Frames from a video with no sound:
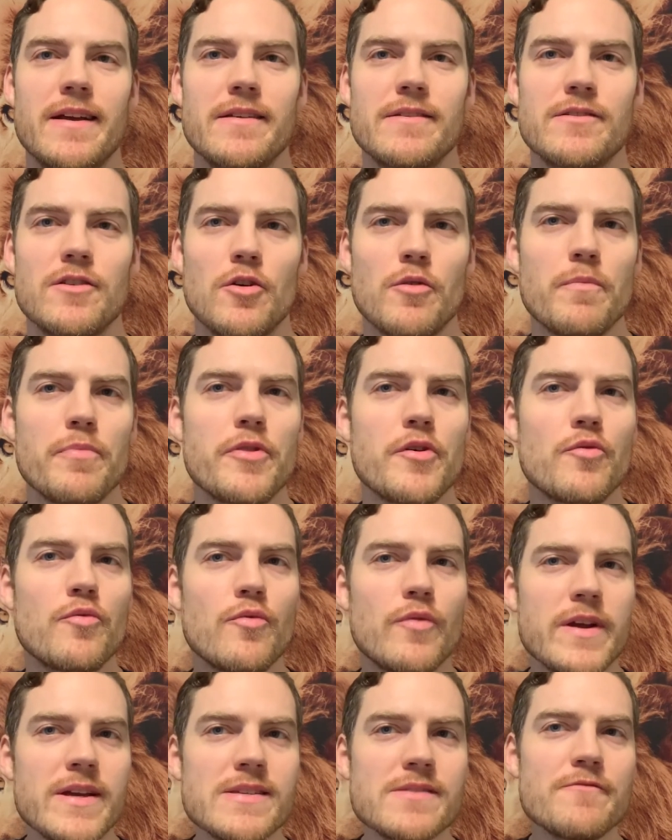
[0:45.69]
So the
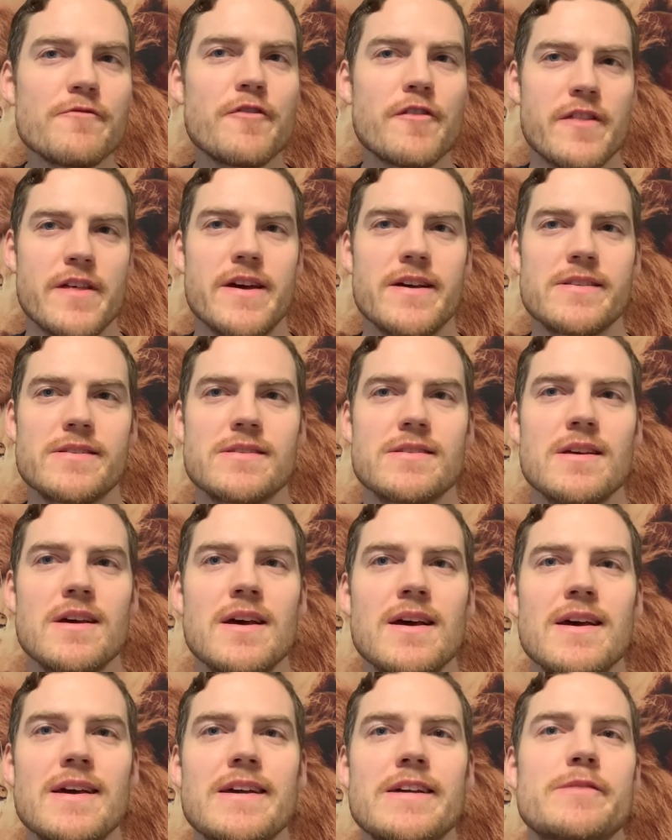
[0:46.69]
reason for this
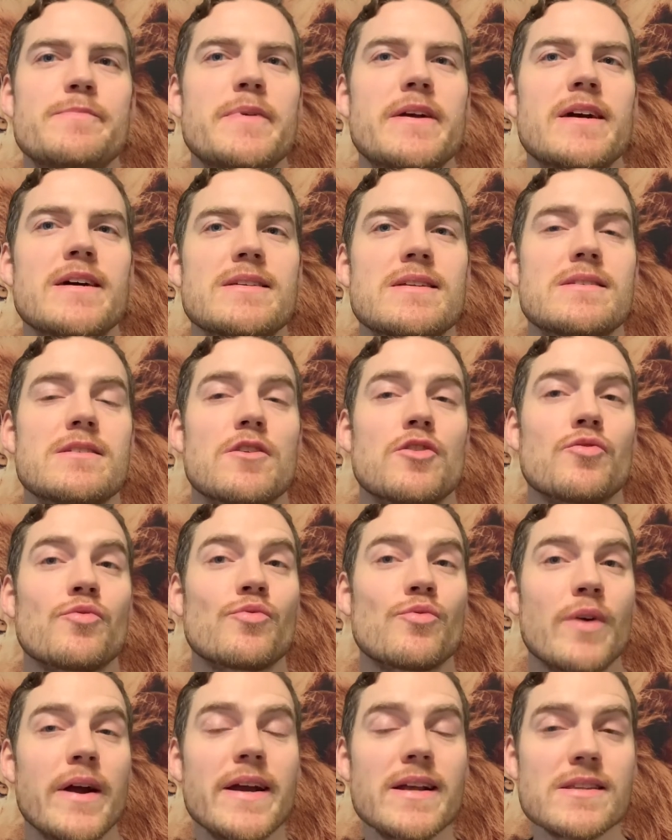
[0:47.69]
is because it's a
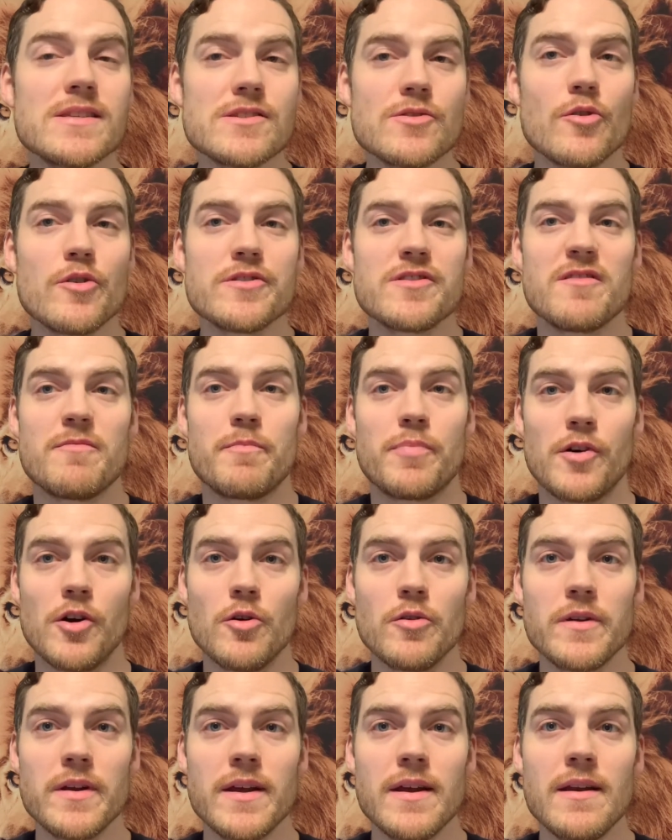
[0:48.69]
great source of
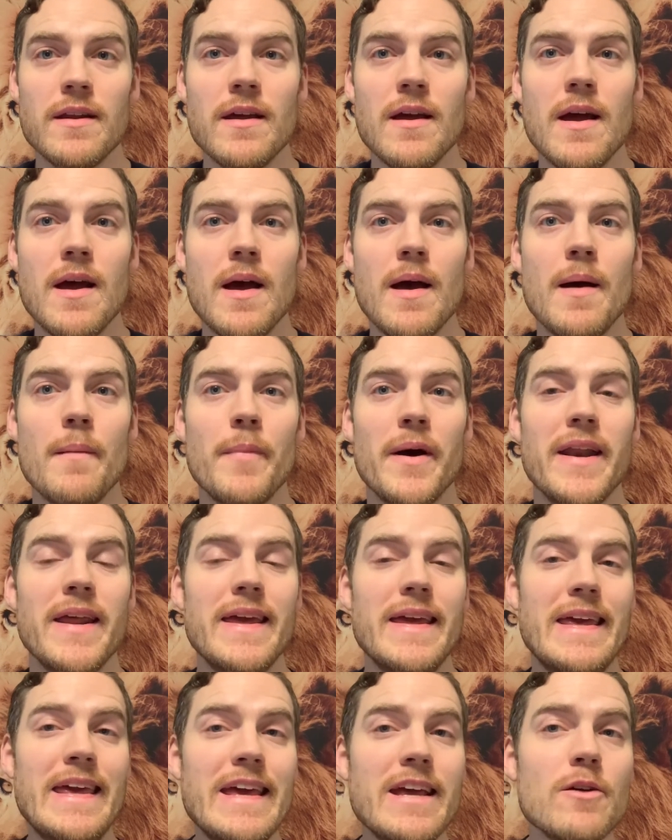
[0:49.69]
protein, but
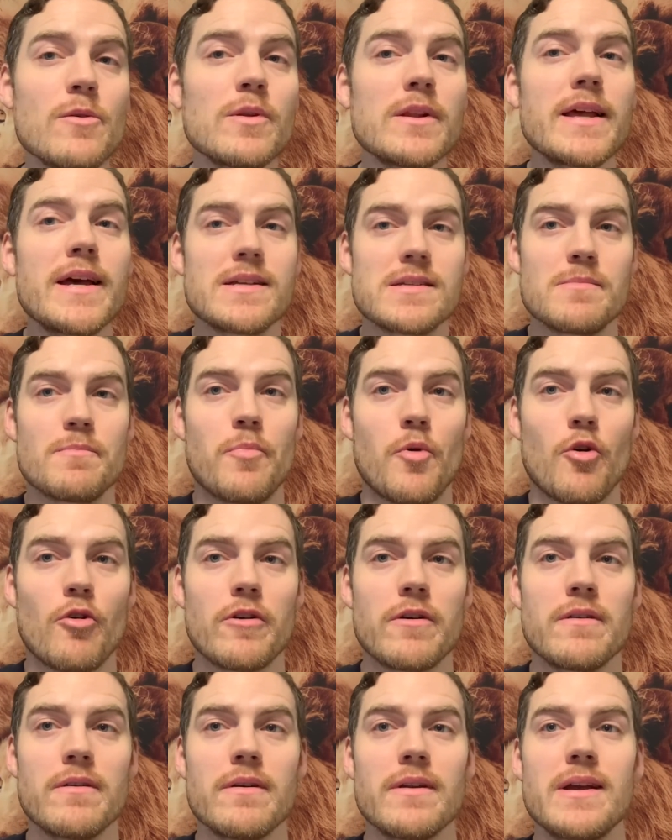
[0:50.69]
equally as
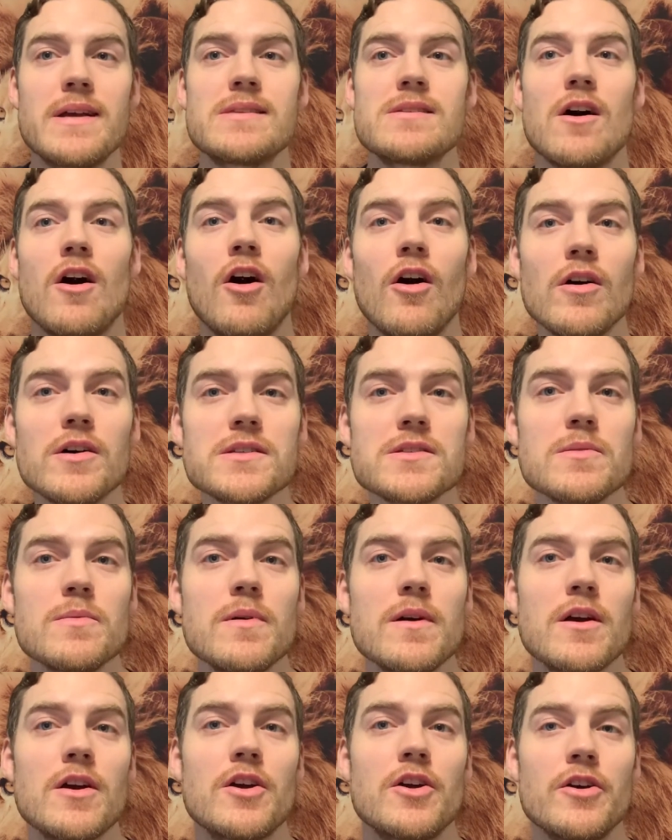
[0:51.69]
important, it's also a
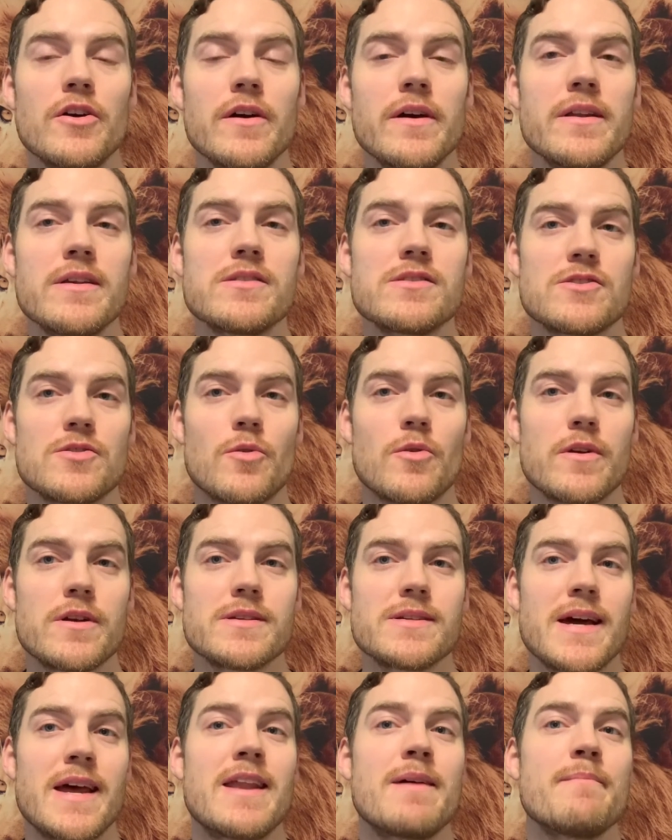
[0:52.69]
good source
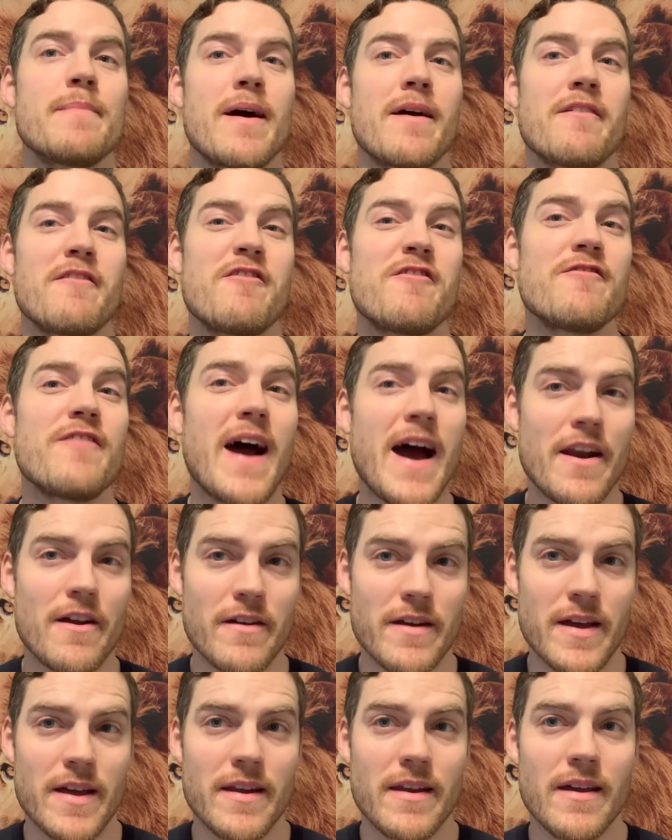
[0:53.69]
and amount of fat on
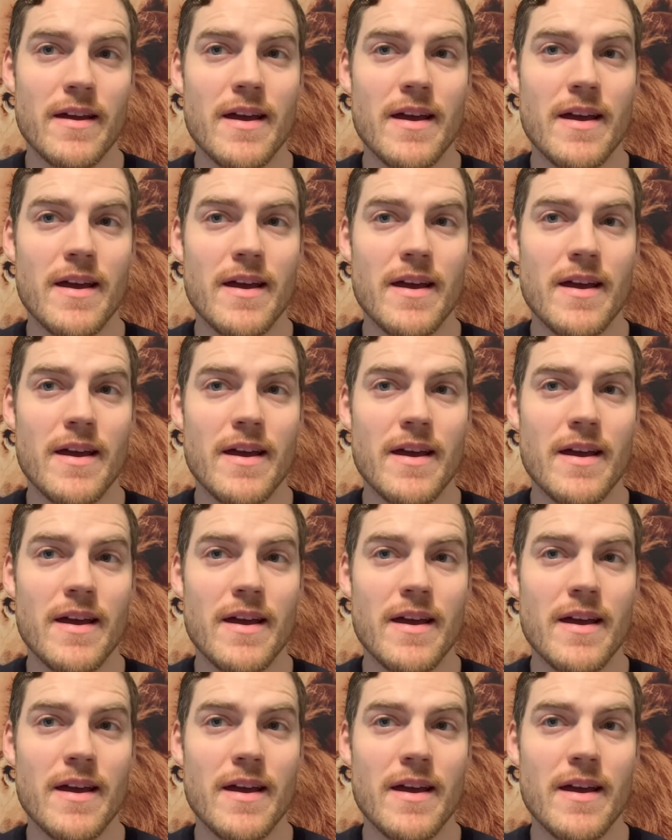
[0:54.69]
it.